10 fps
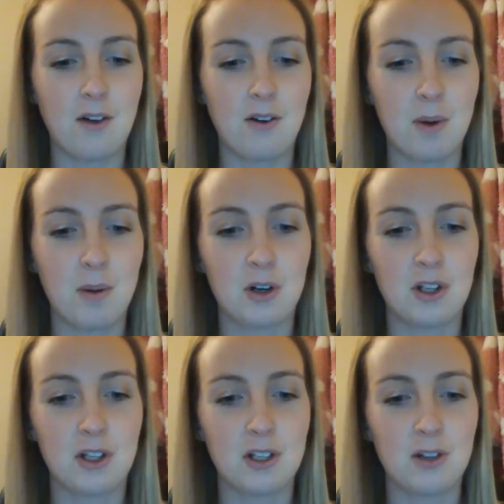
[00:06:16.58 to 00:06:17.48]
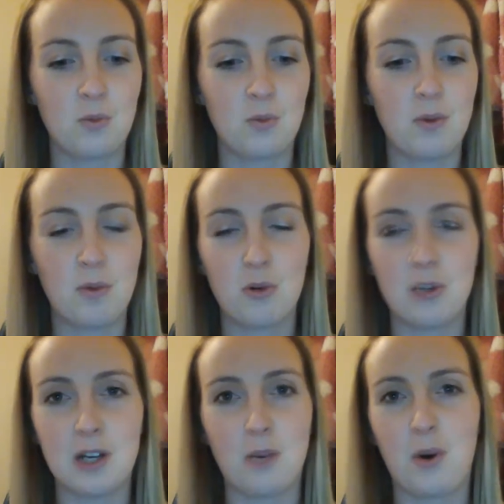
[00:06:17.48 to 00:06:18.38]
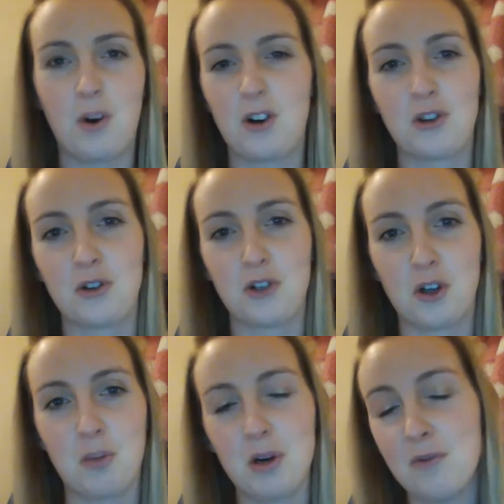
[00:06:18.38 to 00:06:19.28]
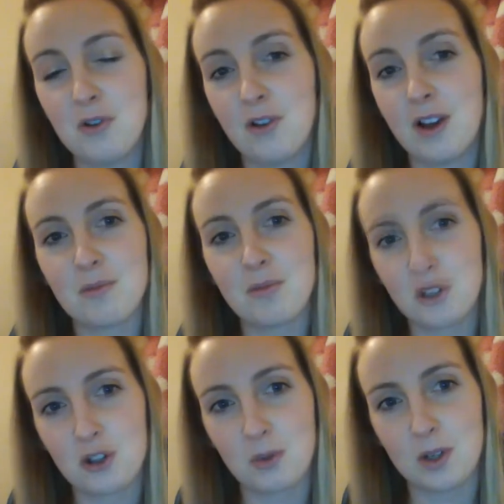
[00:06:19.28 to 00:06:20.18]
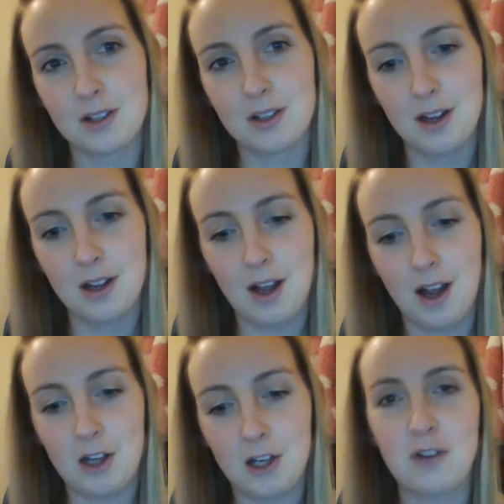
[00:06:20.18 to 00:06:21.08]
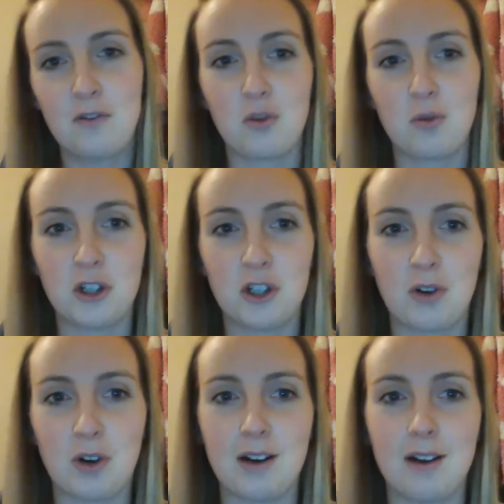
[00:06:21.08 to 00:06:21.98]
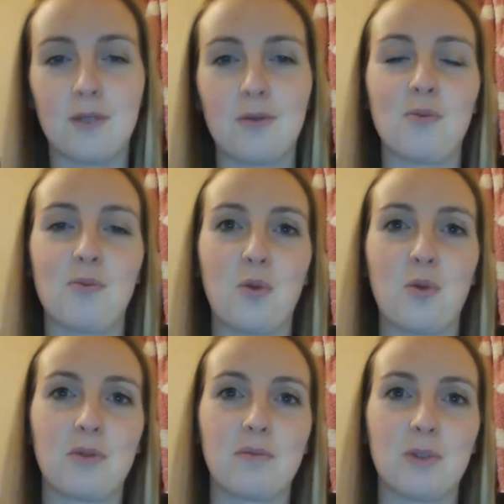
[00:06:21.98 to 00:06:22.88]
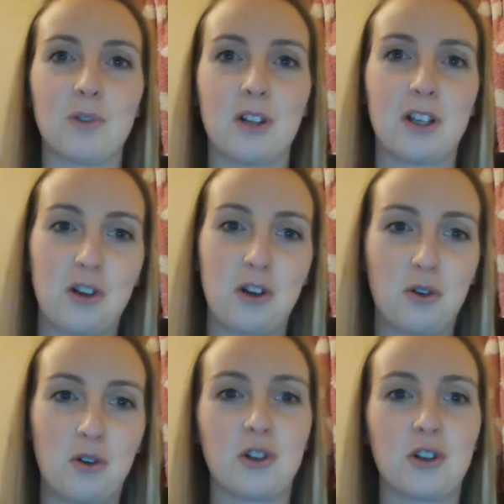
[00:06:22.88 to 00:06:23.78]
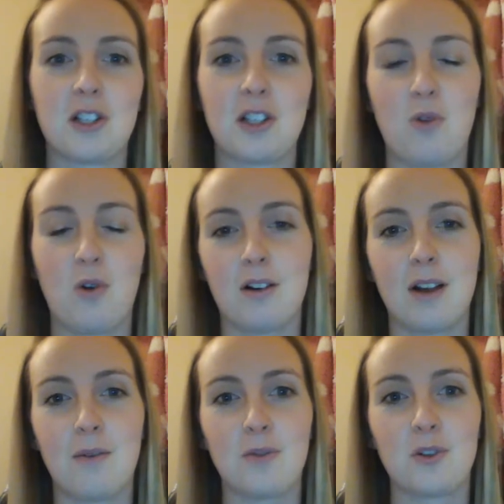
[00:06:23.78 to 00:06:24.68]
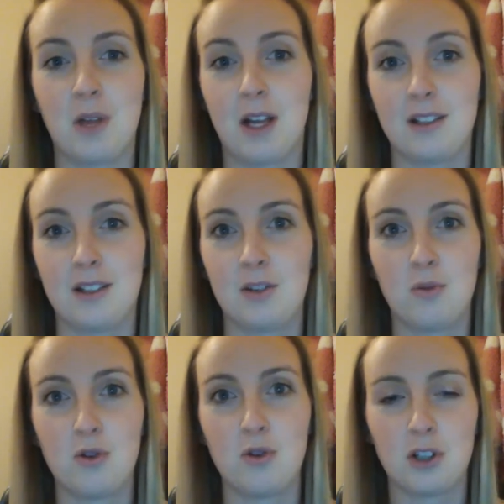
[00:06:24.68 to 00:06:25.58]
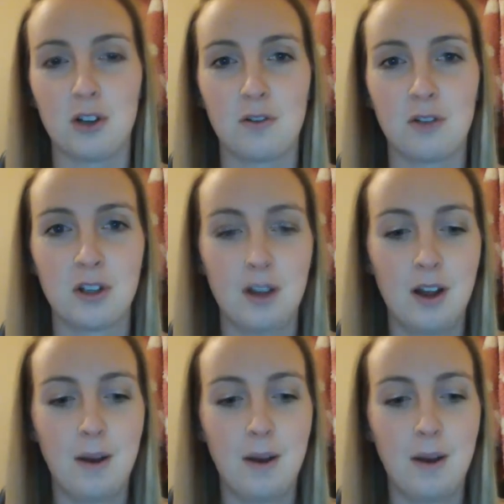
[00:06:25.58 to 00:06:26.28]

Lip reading: I remember we both said we weren't going to do the jump, and it was fine because we'd achieved so much already, and we'd done the assault course and the zip wire, and that was plenty to prove ourselves.